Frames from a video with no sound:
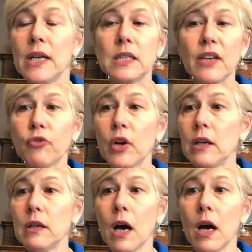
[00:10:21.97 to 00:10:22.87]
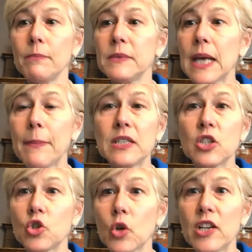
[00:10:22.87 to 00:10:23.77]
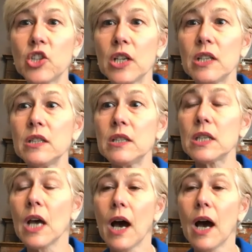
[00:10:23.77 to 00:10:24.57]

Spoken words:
different demonstrations.